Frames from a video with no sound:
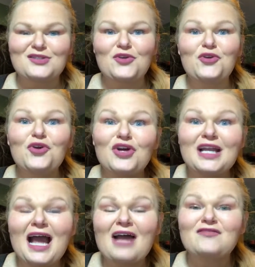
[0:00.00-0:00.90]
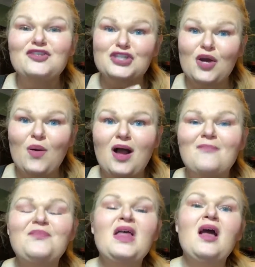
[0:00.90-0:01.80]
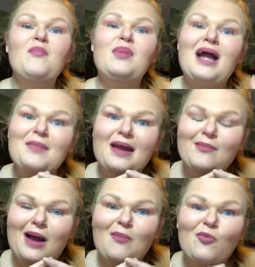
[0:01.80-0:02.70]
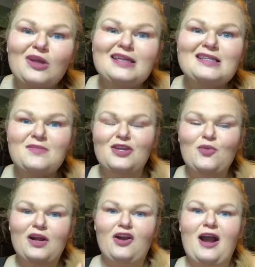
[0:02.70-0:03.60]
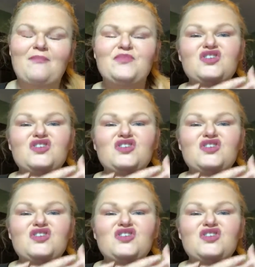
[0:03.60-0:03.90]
So you're going to have to show up, but I'm willing to meet you where you're at.